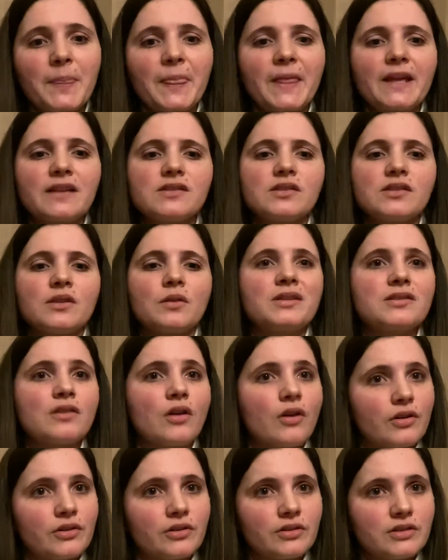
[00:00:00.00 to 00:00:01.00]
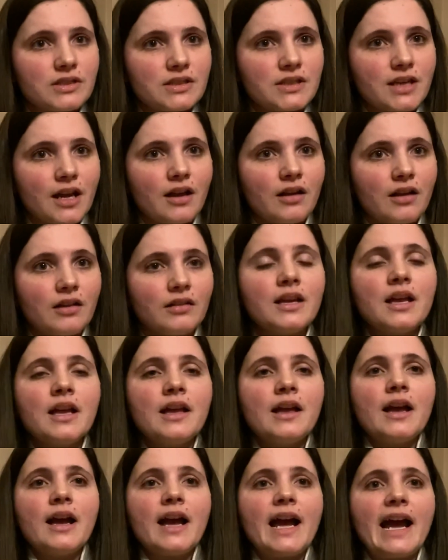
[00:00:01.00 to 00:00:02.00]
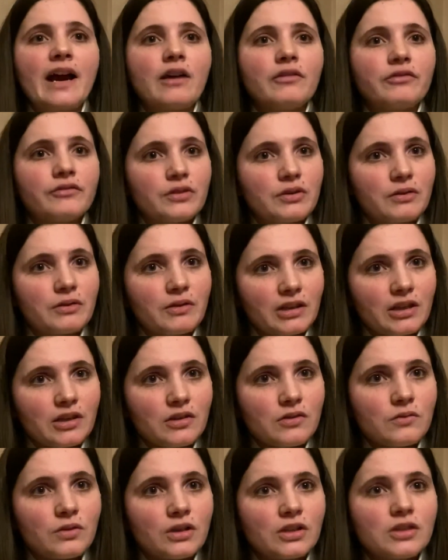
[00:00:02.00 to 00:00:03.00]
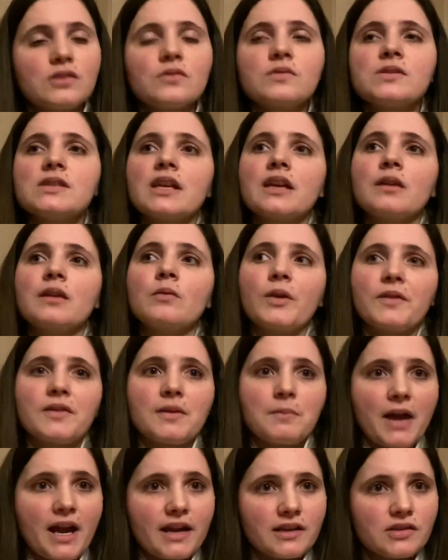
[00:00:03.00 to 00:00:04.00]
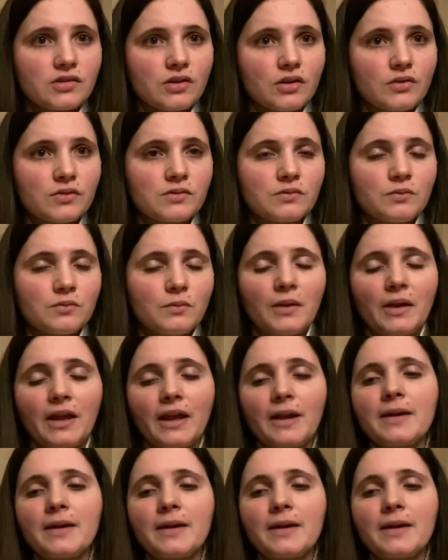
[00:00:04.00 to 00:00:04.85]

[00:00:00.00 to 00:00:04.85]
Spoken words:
so it's harder to tell how frequently you can use it, what the max dose would be,